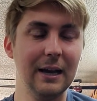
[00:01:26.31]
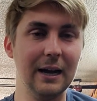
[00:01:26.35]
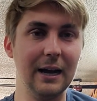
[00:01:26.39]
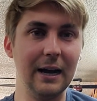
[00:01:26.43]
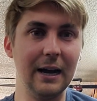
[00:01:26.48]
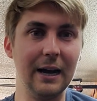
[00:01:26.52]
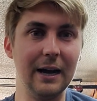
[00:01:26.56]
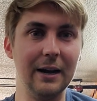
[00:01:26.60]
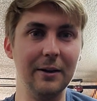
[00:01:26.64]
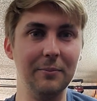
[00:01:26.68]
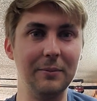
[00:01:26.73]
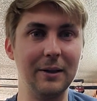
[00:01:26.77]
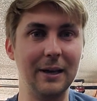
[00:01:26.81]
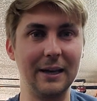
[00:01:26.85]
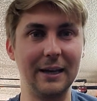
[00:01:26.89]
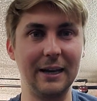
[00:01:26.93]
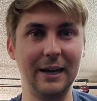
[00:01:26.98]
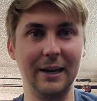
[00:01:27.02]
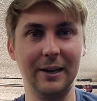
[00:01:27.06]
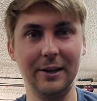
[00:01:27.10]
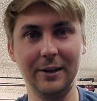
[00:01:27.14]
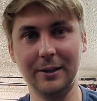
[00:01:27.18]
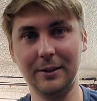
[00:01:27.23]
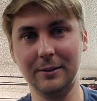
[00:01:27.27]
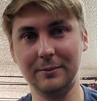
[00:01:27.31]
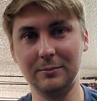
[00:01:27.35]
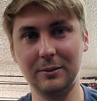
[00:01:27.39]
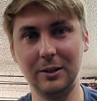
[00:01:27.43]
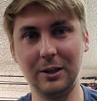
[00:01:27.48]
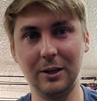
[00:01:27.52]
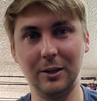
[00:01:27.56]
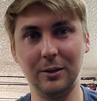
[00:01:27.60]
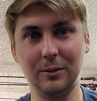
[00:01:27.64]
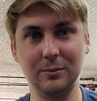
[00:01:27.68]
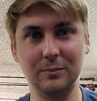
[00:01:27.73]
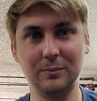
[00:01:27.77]
that kind
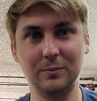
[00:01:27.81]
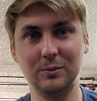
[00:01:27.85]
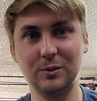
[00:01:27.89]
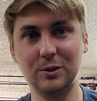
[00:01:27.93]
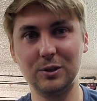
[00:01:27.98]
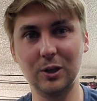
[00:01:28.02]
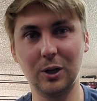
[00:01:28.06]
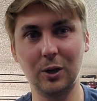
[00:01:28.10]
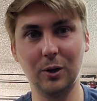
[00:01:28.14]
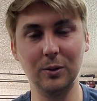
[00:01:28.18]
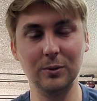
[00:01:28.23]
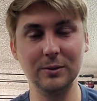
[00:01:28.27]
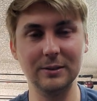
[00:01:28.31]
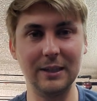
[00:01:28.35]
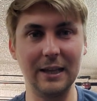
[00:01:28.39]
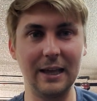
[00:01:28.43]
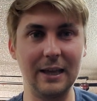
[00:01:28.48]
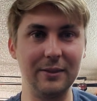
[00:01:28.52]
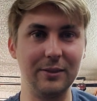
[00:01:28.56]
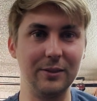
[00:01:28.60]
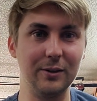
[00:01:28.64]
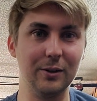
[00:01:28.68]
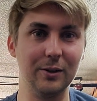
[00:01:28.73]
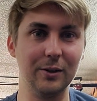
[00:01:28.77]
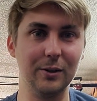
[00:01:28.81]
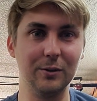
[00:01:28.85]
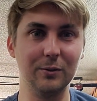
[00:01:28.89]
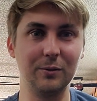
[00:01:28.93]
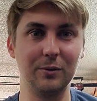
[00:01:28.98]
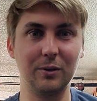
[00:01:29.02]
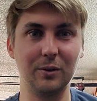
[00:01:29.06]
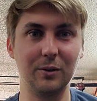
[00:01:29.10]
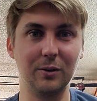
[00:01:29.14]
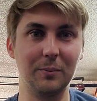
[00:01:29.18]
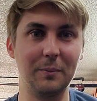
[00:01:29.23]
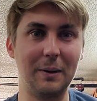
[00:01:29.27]
of shows that
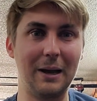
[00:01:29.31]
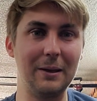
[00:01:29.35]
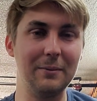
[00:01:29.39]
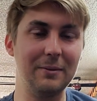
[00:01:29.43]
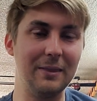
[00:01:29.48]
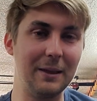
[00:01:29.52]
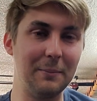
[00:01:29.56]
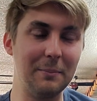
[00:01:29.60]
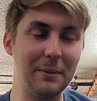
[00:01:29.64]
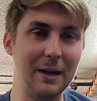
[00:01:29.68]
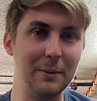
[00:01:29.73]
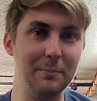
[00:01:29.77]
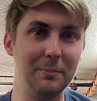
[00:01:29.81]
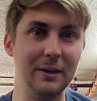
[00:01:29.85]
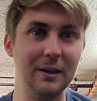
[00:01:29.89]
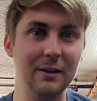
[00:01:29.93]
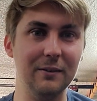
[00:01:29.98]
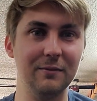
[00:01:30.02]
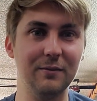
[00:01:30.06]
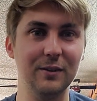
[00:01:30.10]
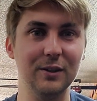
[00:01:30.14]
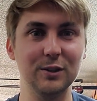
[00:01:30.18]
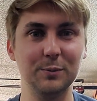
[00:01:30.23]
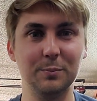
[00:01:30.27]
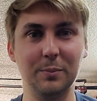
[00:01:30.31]
they might be on fish.